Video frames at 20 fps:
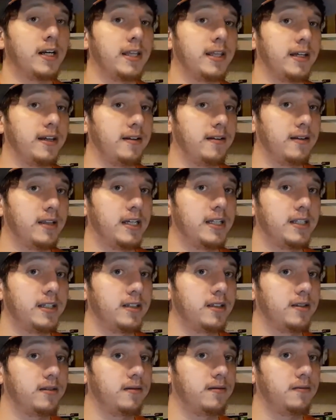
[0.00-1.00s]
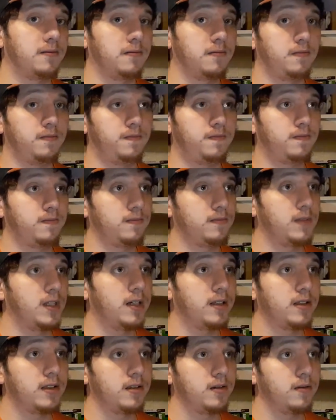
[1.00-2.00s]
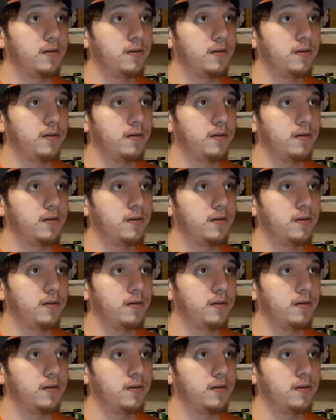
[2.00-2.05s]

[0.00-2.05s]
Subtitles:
I think that's just nothing.